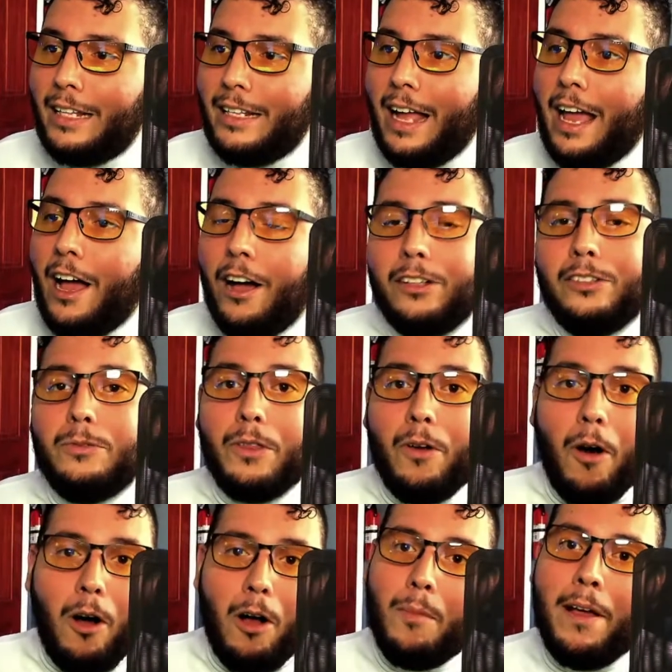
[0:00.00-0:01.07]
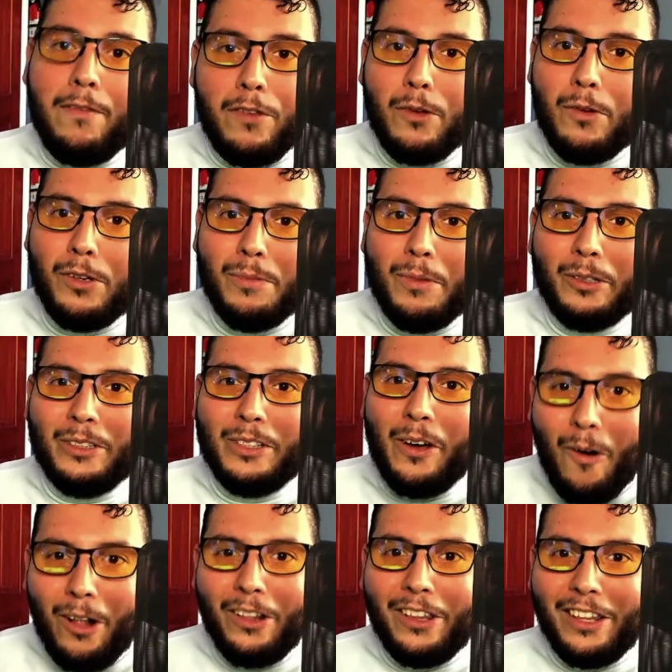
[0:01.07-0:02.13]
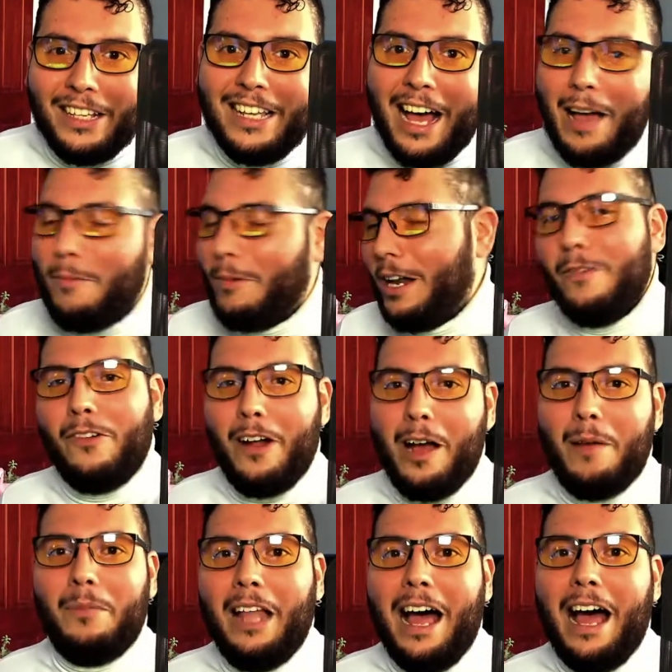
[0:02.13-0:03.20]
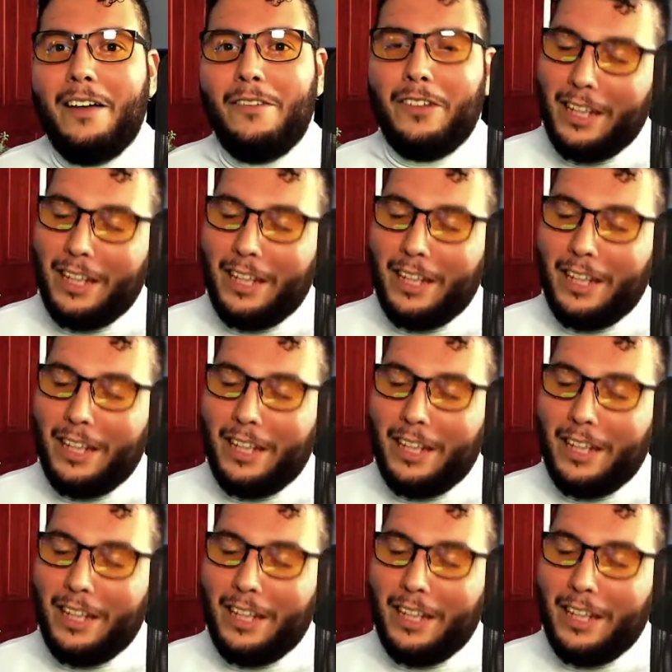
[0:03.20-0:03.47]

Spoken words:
I hunt with all my viewers mostly all of the time whenever I'm live,